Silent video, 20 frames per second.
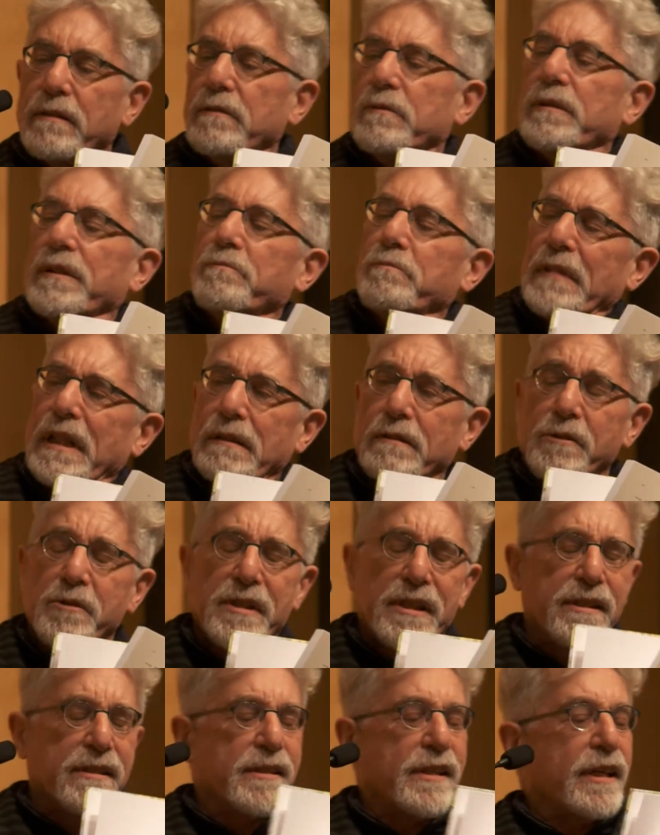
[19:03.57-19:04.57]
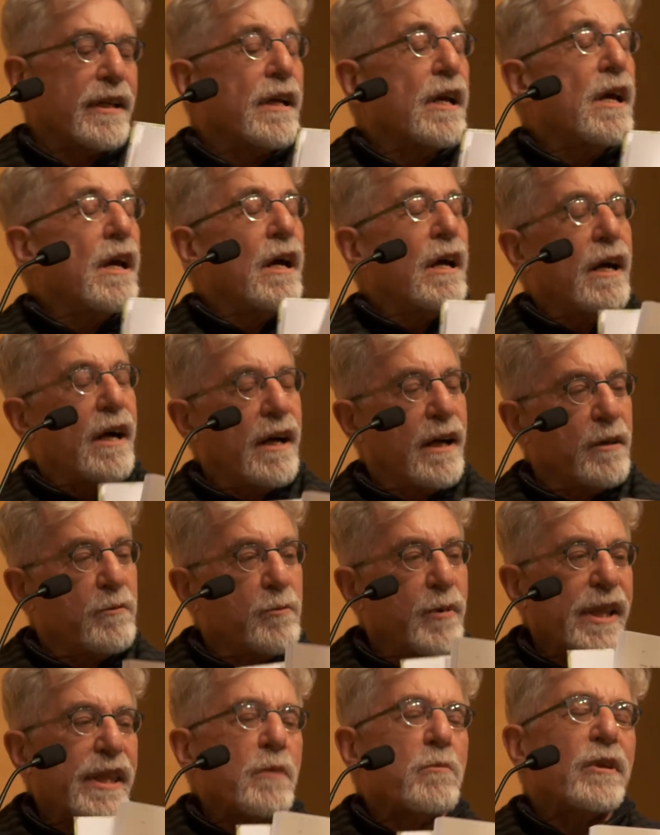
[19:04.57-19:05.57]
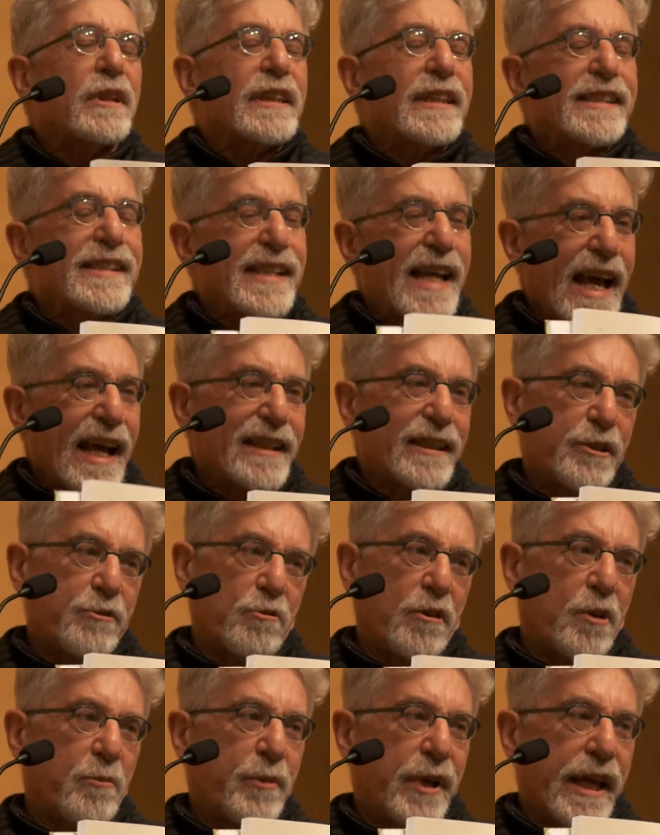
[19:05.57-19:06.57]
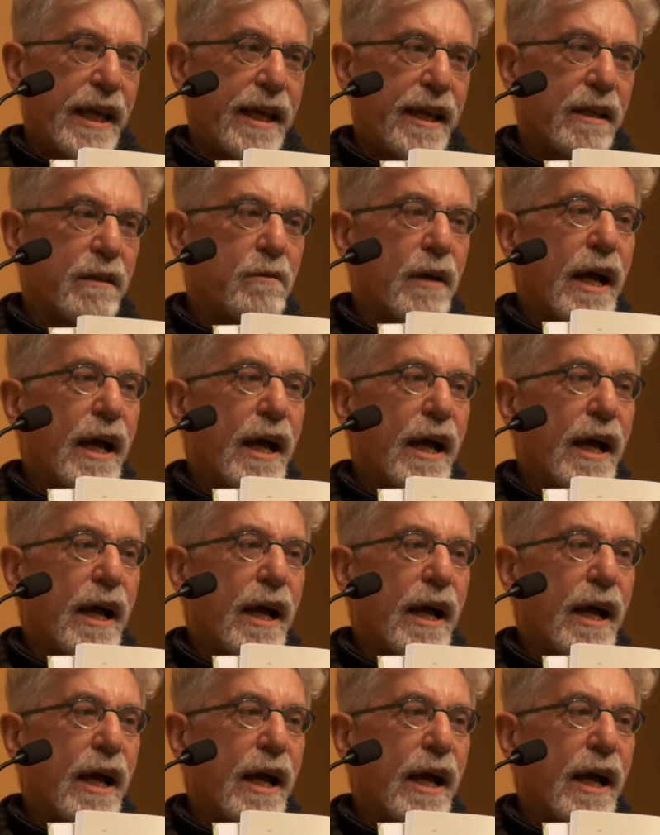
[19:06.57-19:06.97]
Oh, I'm not used to this thing. Uh, well, they weren't exactly drawn by hand.